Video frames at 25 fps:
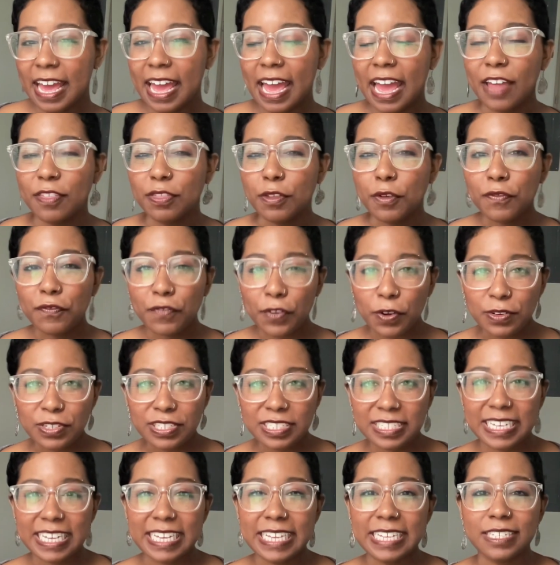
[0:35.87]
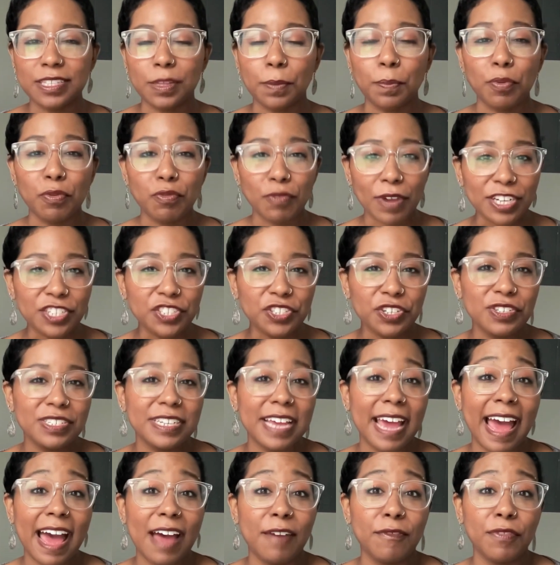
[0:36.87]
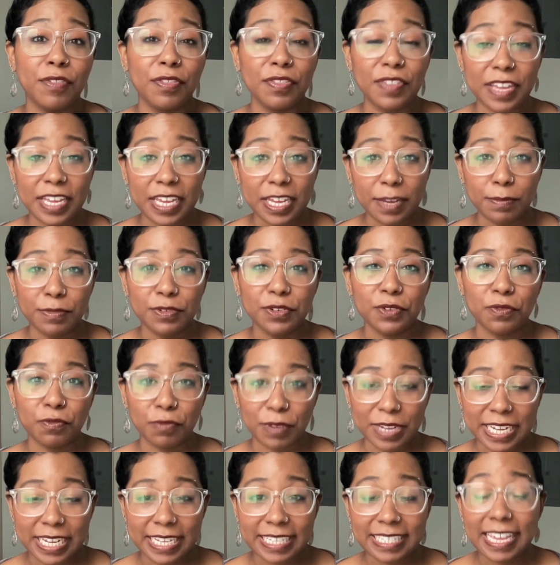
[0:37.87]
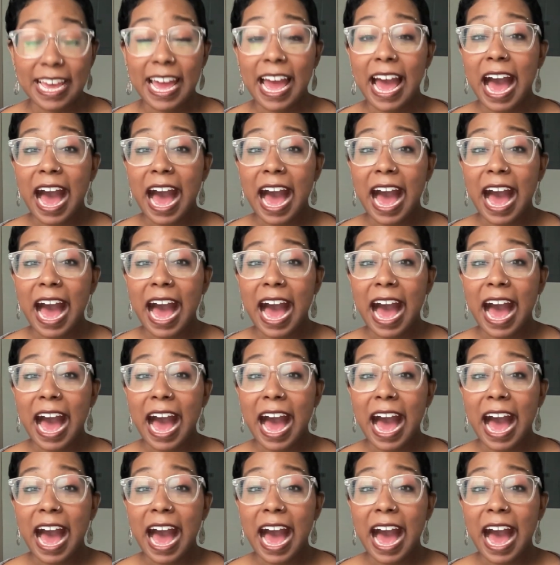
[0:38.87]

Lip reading: And the first is the pressure to have themed reads.